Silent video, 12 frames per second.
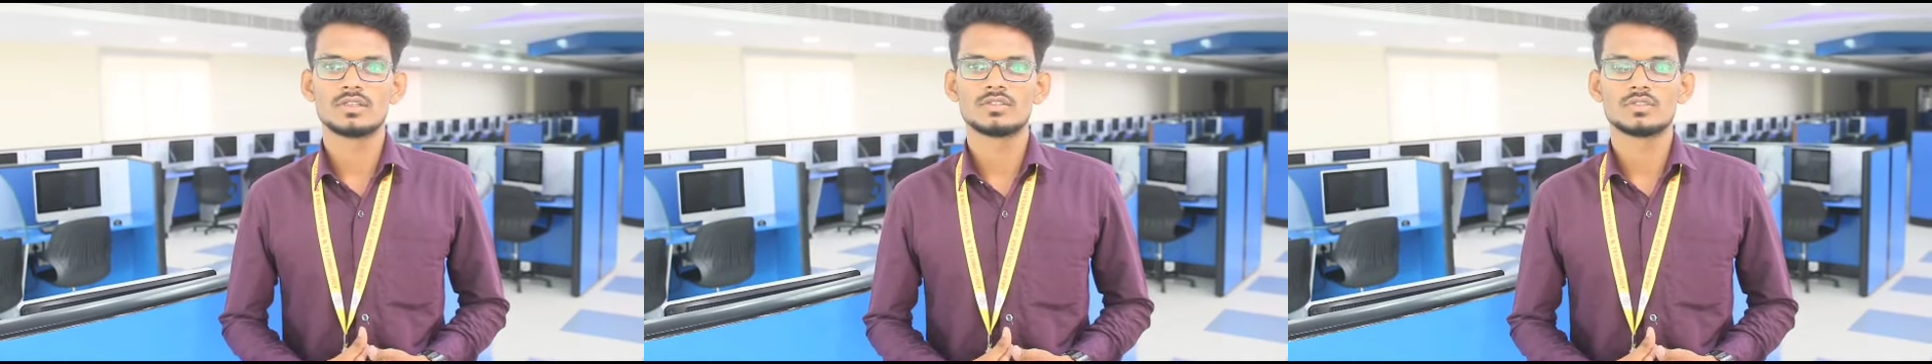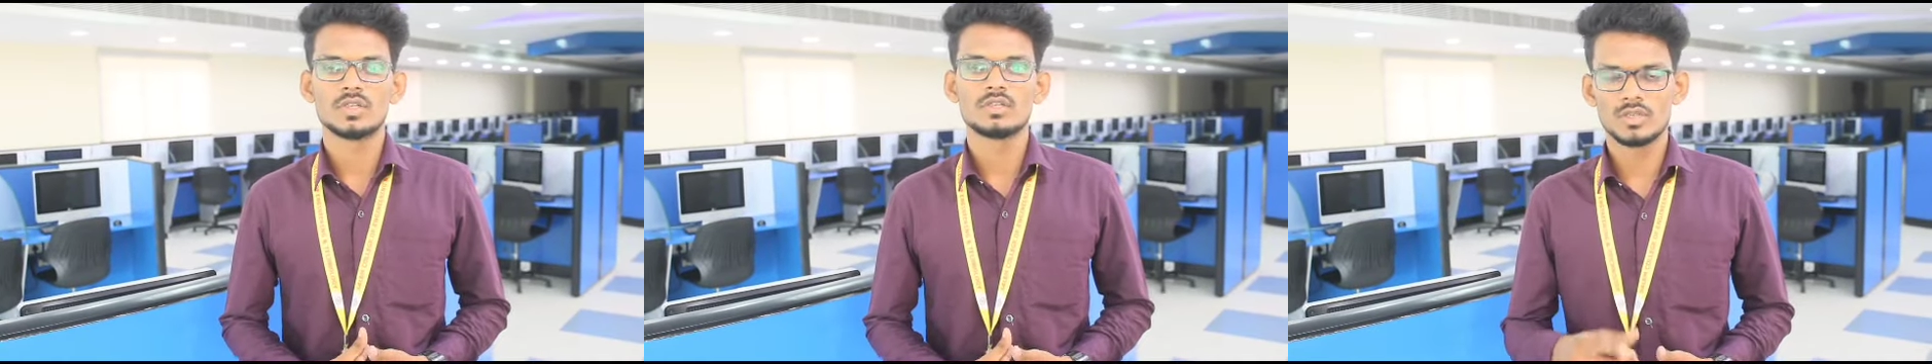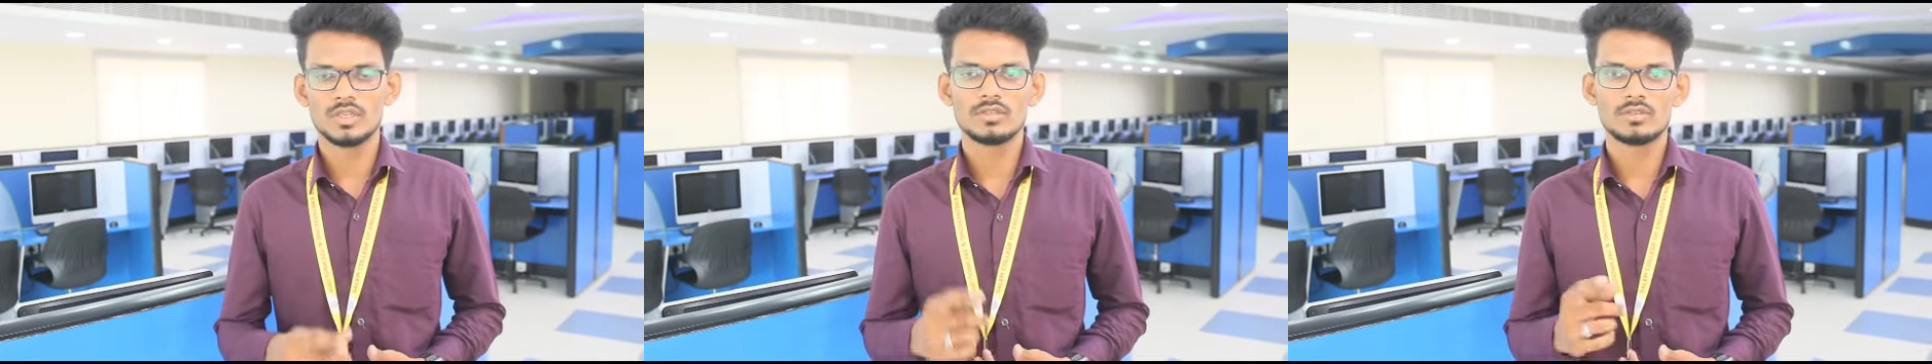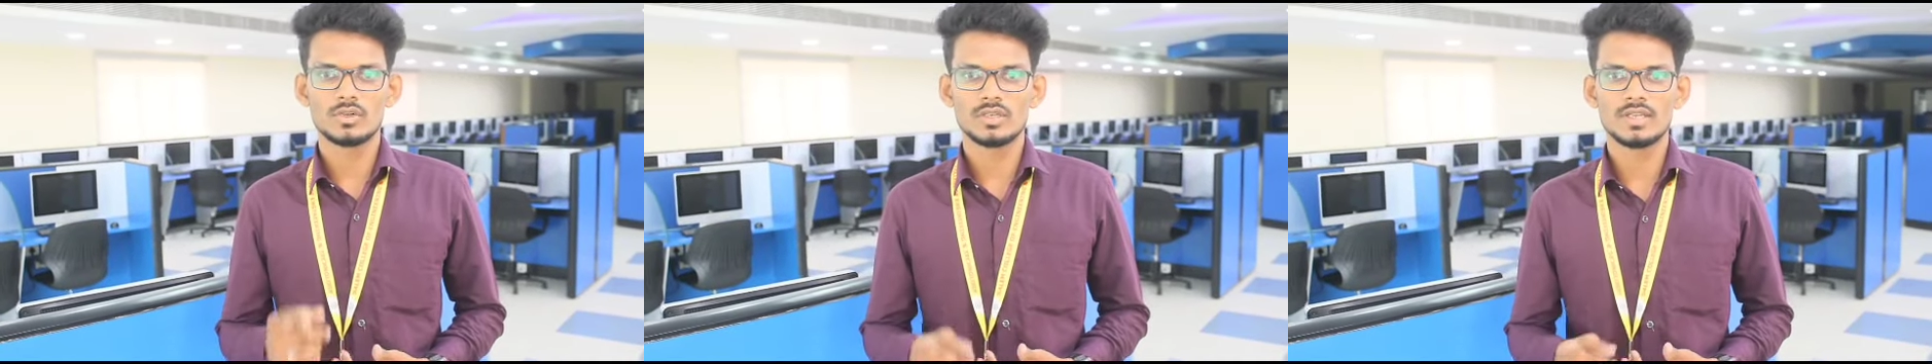July
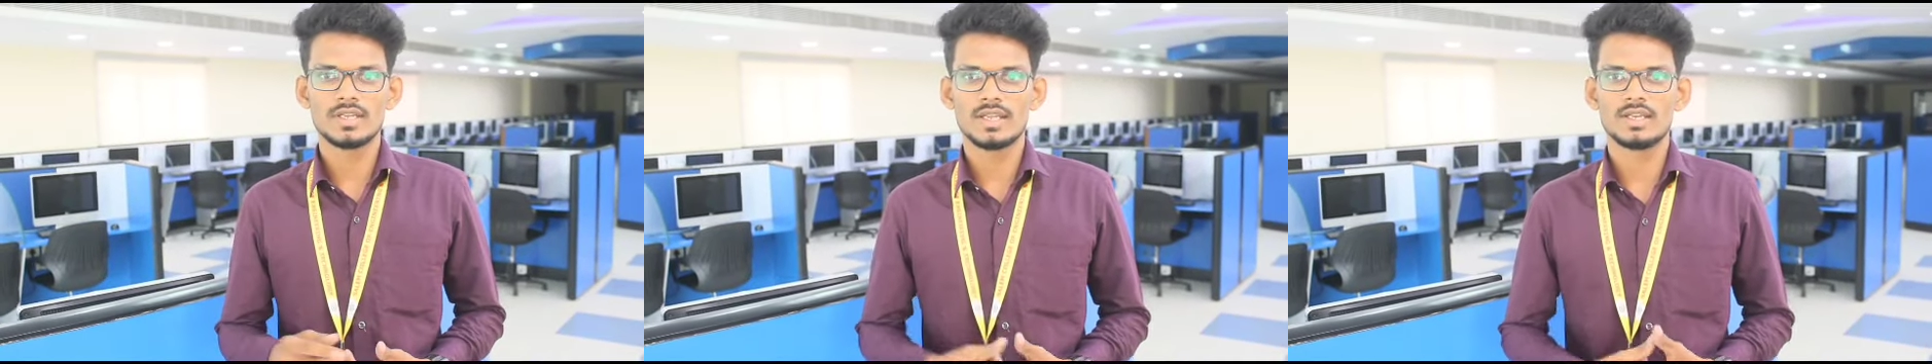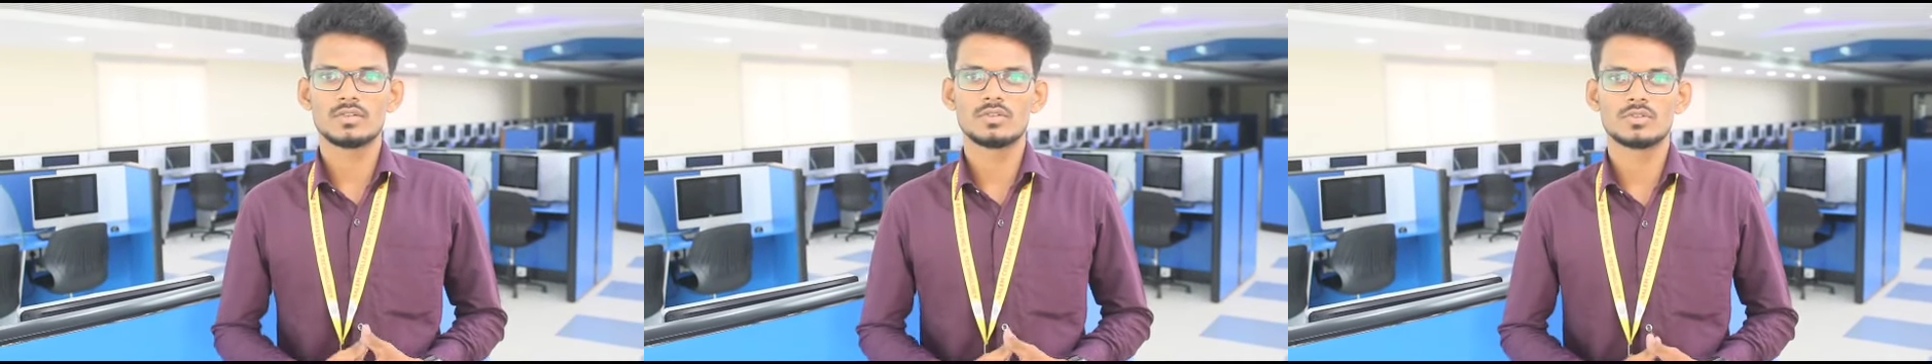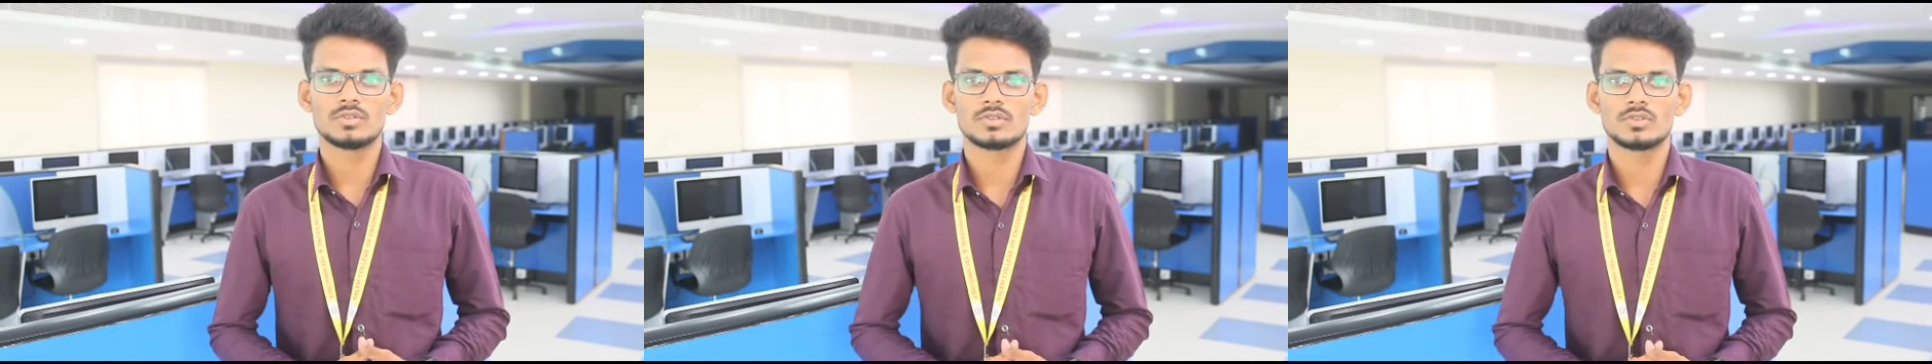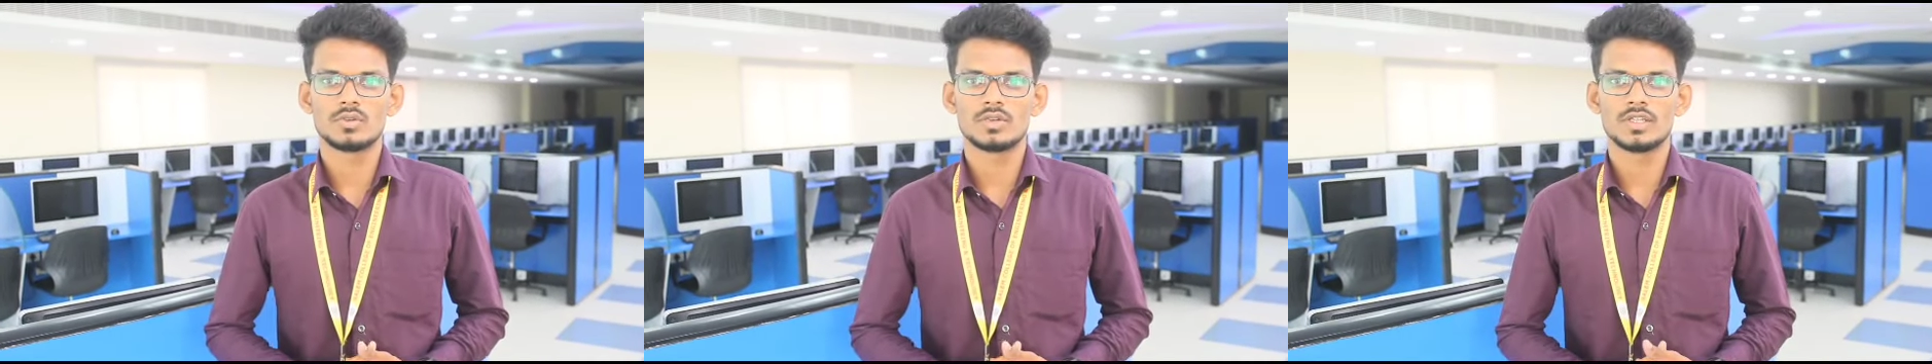29 and
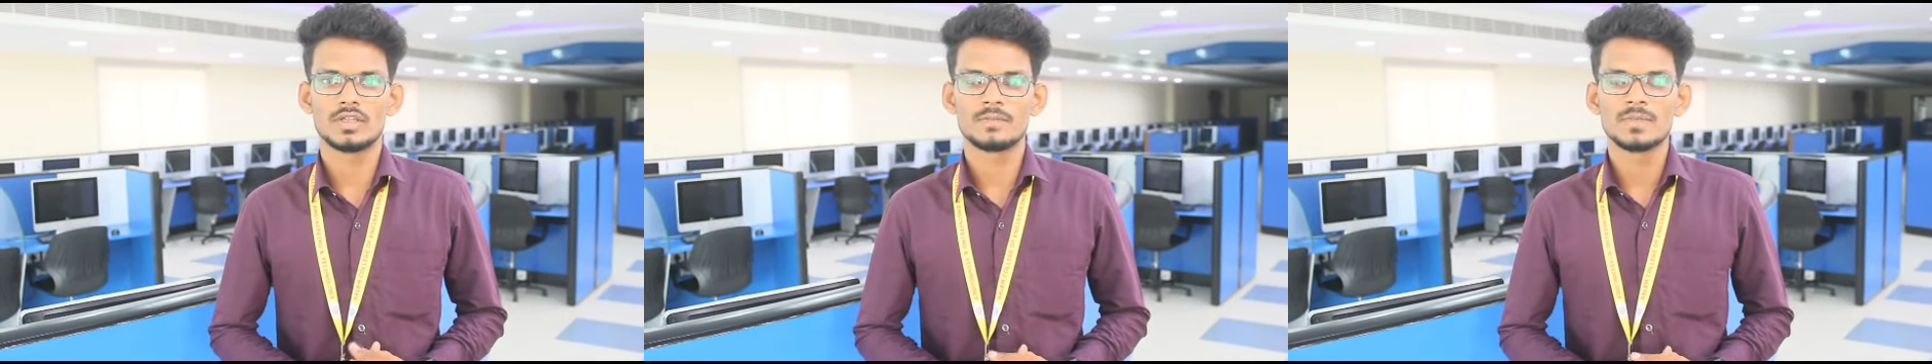2020.